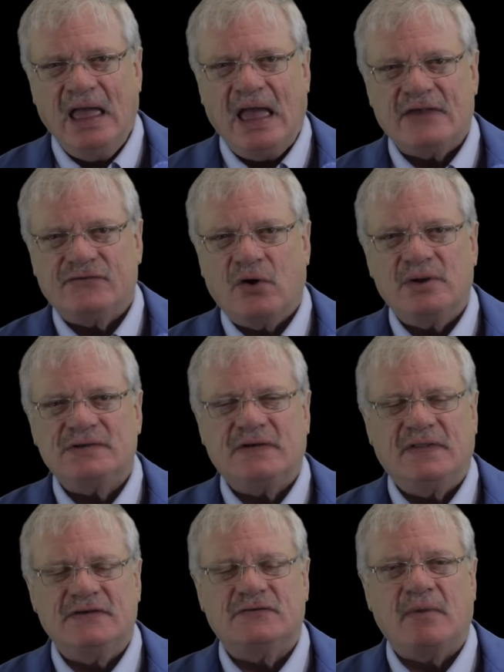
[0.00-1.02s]
As always,
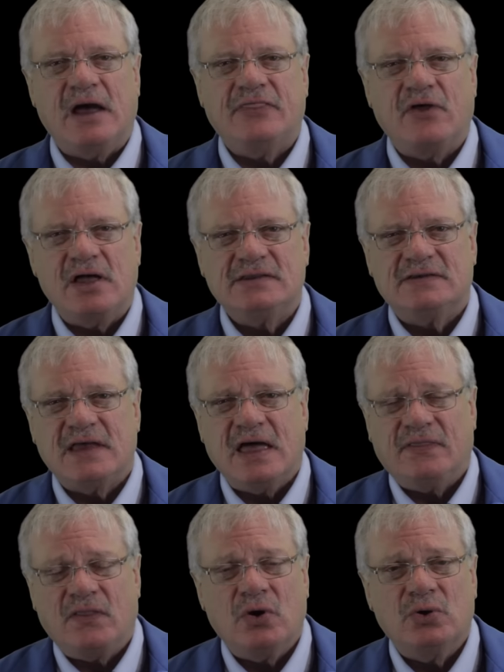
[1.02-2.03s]
these are my thoughts,
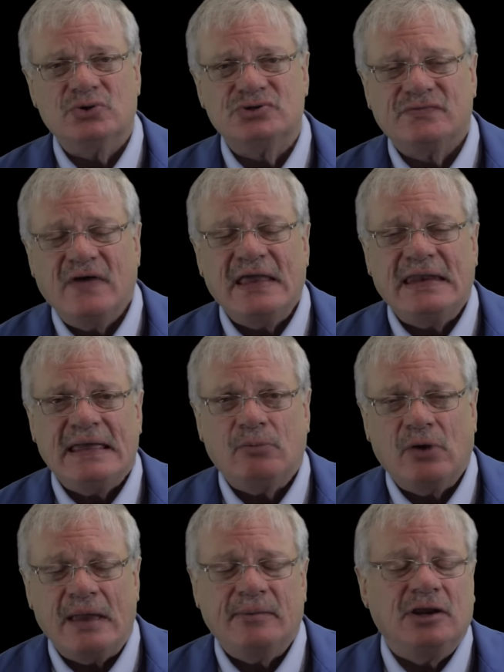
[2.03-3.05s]
not those of
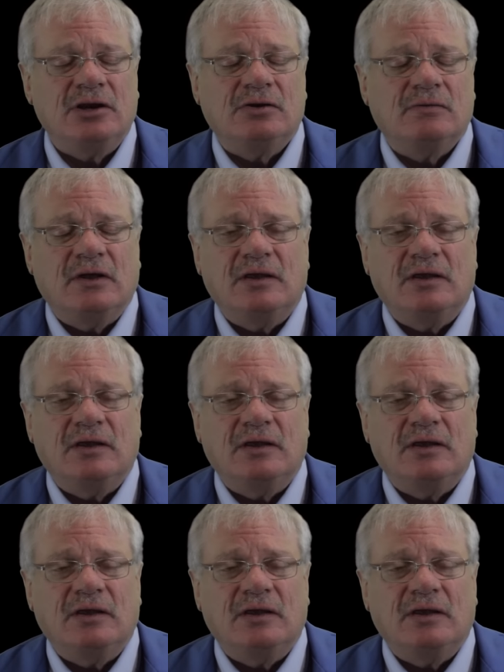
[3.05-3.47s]
ADM or ADM